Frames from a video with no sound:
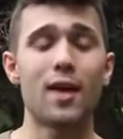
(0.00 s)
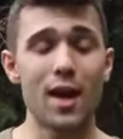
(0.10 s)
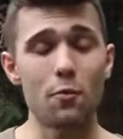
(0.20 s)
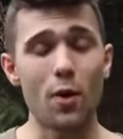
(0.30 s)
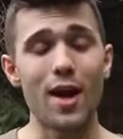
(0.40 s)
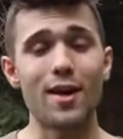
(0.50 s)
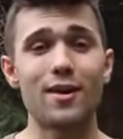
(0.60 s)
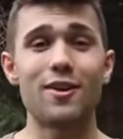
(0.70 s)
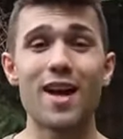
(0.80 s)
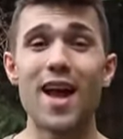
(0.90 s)
gain weight,
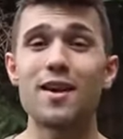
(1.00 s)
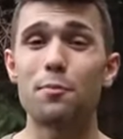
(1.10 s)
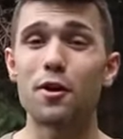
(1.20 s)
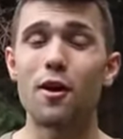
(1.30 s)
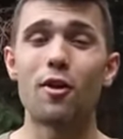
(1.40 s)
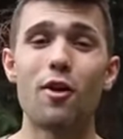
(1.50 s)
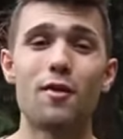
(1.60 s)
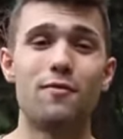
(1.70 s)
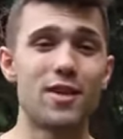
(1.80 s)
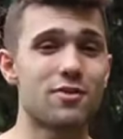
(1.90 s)
you're gonna end up putting on a lot
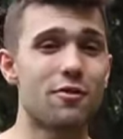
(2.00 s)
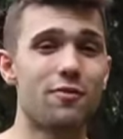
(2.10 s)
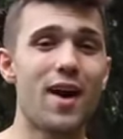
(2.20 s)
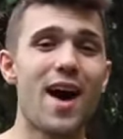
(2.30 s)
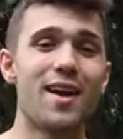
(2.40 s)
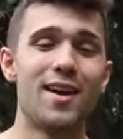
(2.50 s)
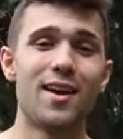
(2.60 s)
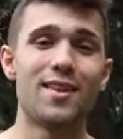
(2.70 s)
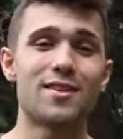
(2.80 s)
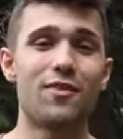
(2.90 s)
of visceral fat,
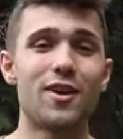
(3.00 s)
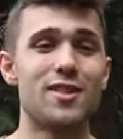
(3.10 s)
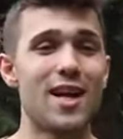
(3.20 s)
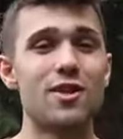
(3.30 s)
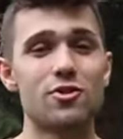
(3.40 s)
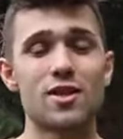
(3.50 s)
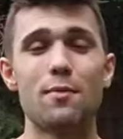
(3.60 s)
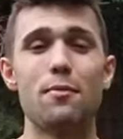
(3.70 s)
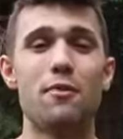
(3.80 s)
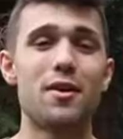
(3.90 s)
and that's very dangerous. It
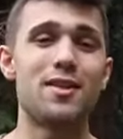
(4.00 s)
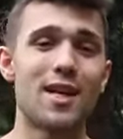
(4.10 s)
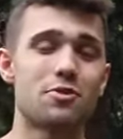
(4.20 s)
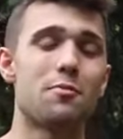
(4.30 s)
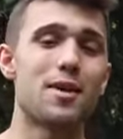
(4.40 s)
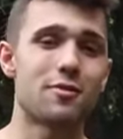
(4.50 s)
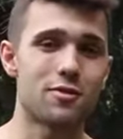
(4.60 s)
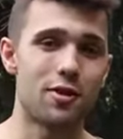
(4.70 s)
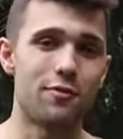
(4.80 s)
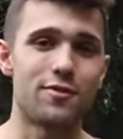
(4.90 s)
can be very detrimental
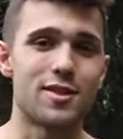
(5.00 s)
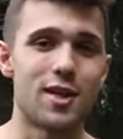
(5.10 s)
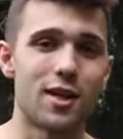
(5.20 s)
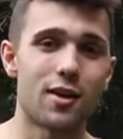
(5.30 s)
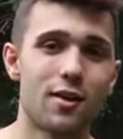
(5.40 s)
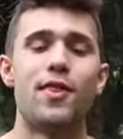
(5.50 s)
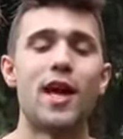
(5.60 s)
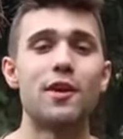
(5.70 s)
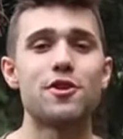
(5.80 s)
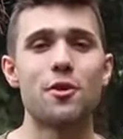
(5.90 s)
to your physique.
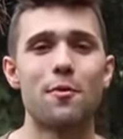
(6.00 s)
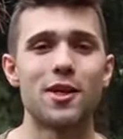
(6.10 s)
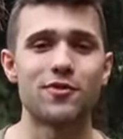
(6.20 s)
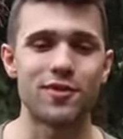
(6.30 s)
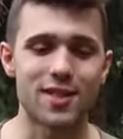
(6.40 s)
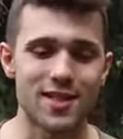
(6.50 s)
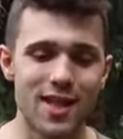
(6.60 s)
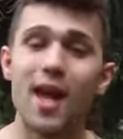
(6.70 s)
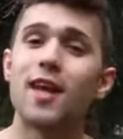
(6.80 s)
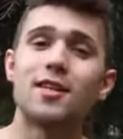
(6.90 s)
Thank you so much for
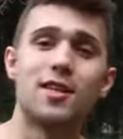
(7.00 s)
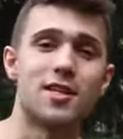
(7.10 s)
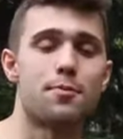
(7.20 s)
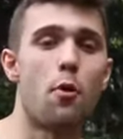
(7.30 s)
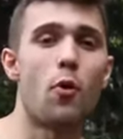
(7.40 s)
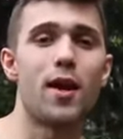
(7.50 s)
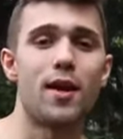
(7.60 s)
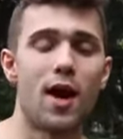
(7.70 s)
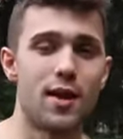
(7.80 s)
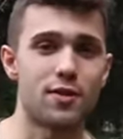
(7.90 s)
staying to this
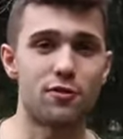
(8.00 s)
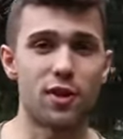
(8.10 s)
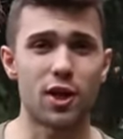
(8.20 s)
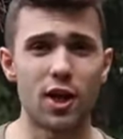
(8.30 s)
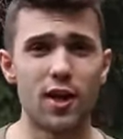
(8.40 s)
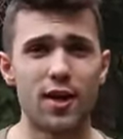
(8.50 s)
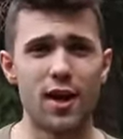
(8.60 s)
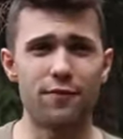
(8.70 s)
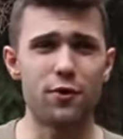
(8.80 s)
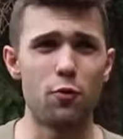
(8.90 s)
point. It's really good.
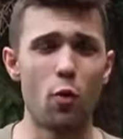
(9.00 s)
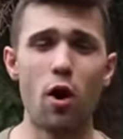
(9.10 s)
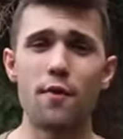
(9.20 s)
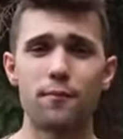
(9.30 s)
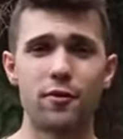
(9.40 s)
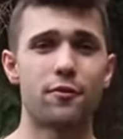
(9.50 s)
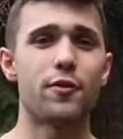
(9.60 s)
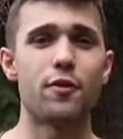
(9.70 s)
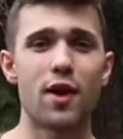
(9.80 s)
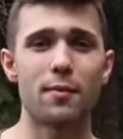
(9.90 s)
If you want, feel
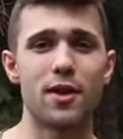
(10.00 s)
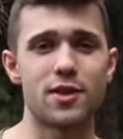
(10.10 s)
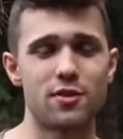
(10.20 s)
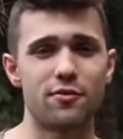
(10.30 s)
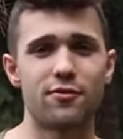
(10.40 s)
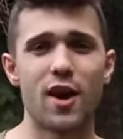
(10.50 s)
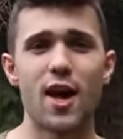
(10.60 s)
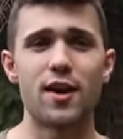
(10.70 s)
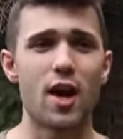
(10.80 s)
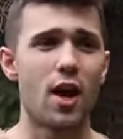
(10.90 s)
free to recommend this to a
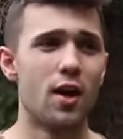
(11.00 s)
friend,